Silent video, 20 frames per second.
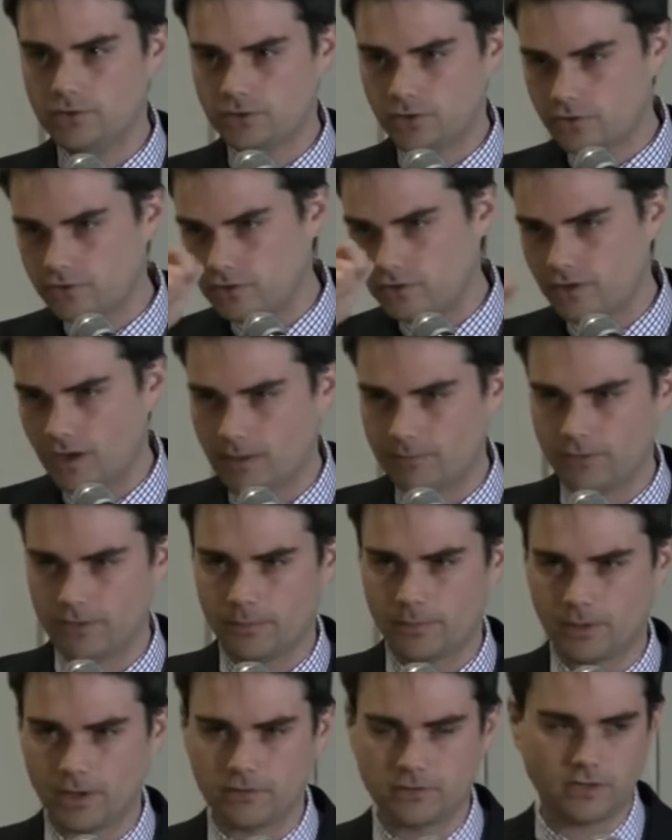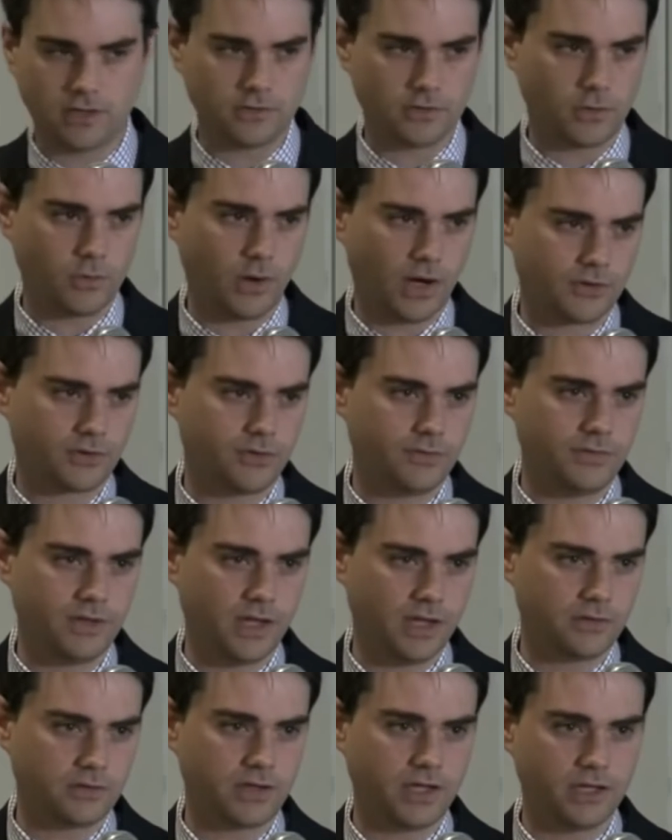just in time for the president to quash the
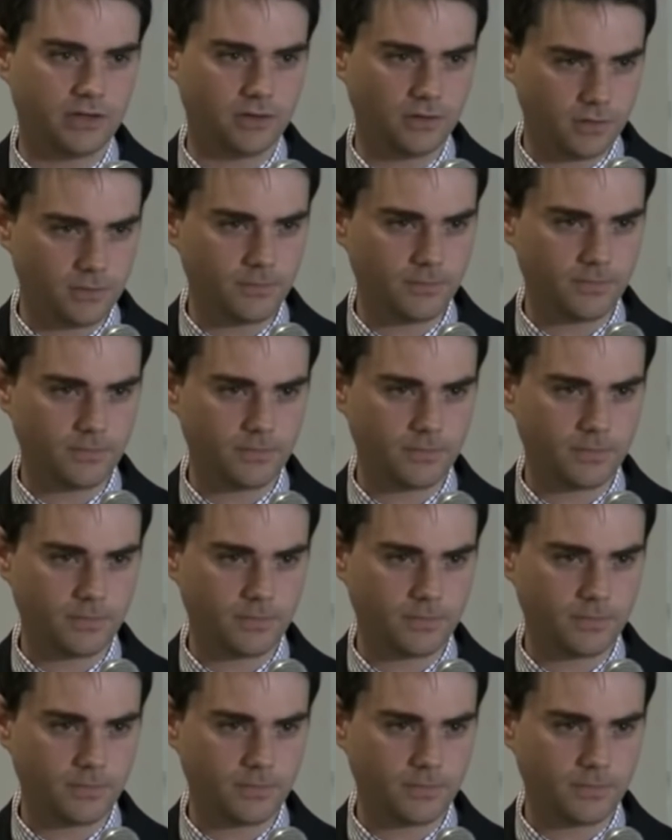VA scandal.